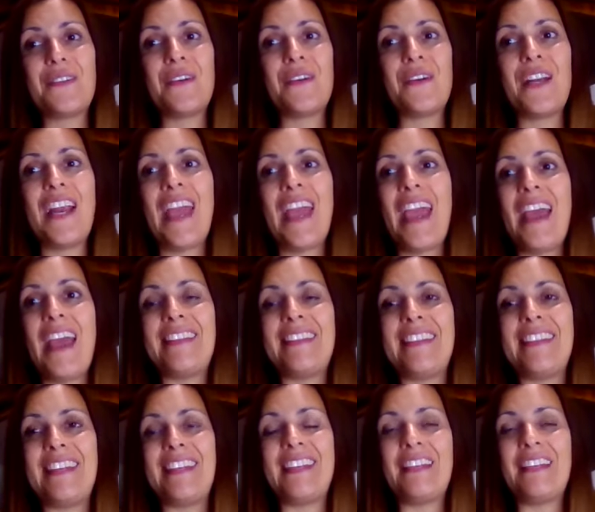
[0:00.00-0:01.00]
or
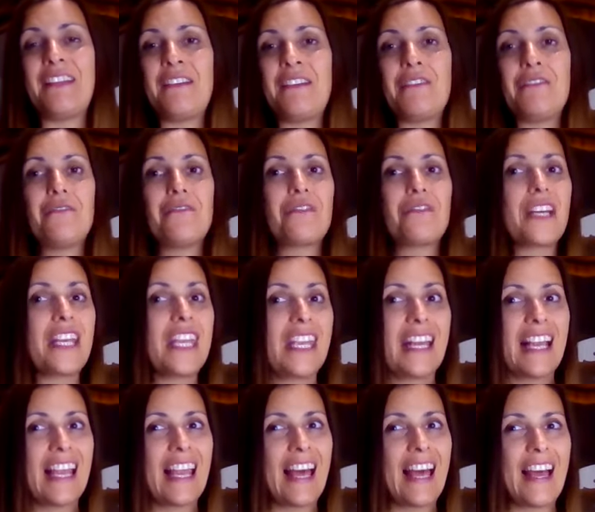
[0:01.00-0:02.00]
any
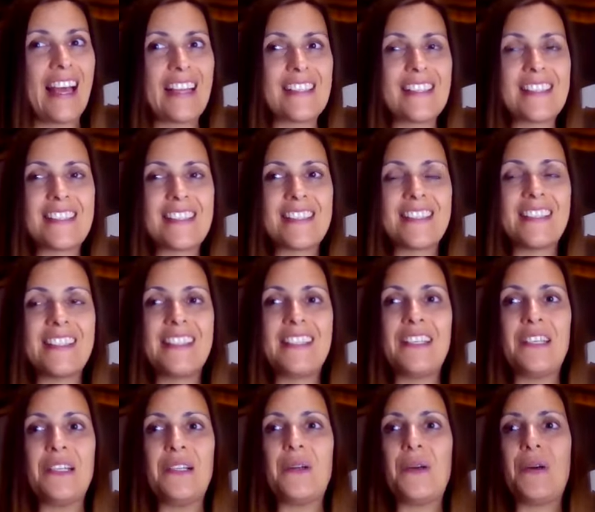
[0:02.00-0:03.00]
free class
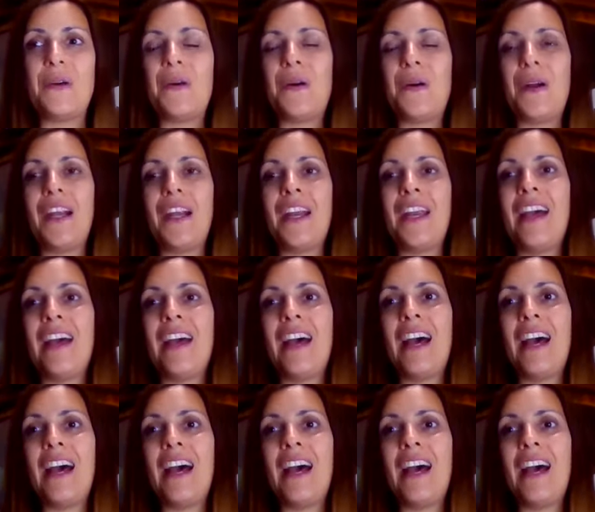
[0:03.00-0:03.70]
or